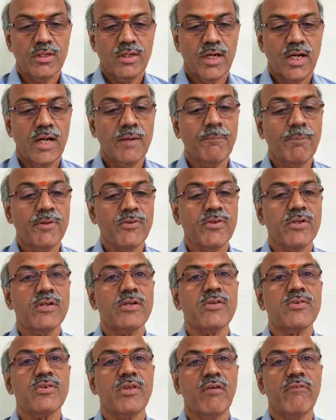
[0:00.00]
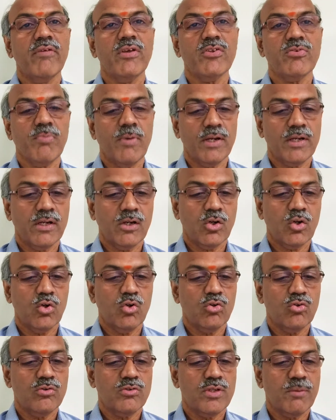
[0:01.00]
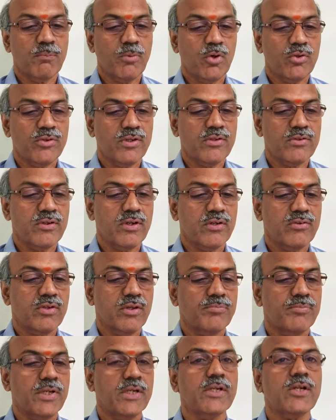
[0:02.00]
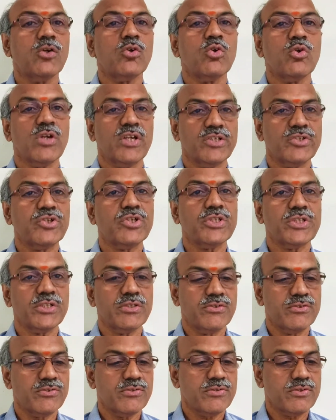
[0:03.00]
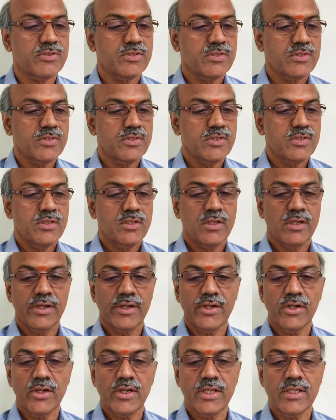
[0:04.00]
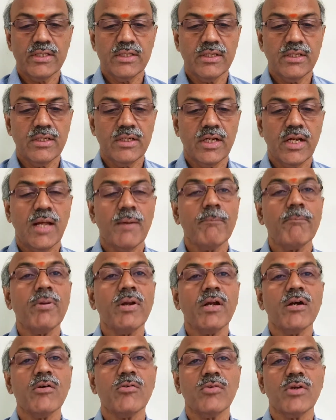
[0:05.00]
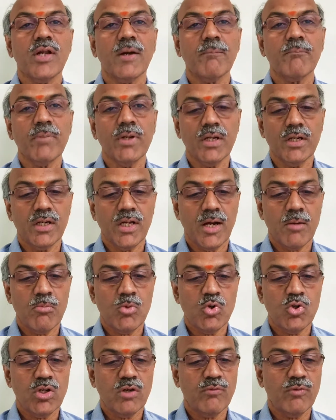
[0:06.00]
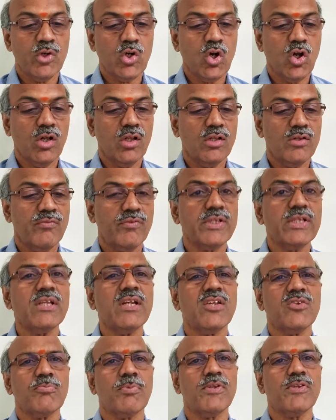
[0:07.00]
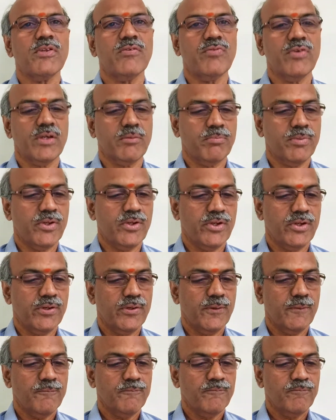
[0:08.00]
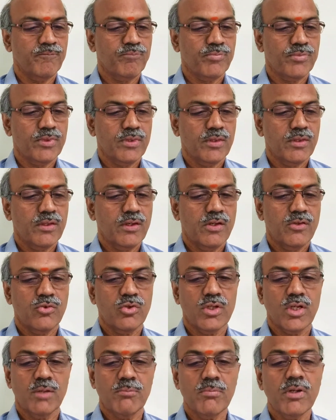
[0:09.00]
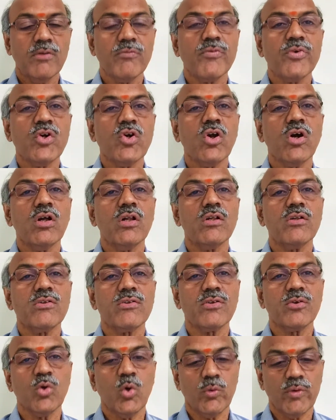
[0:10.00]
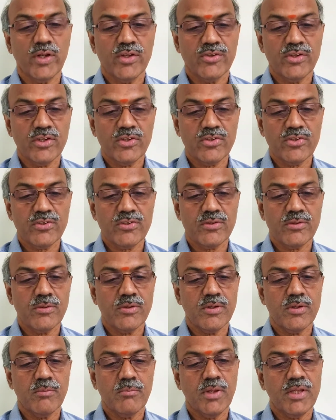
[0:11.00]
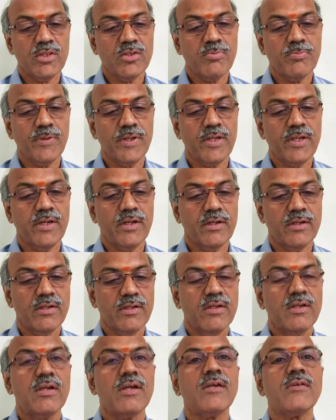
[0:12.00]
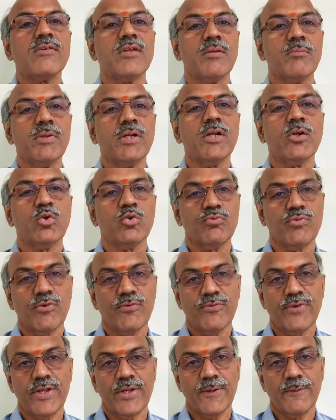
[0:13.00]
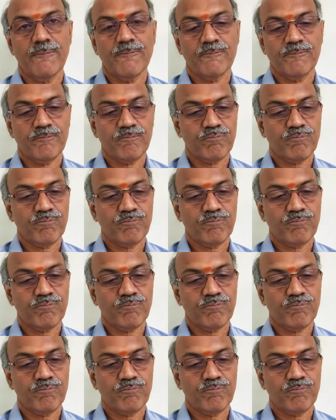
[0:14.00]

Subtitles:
At present, savings bank account deposits are subjected to restrictions regarding the number and amount of withdrawals within a specific period. So the number of withdrawals over a 6-month period is limited to 50.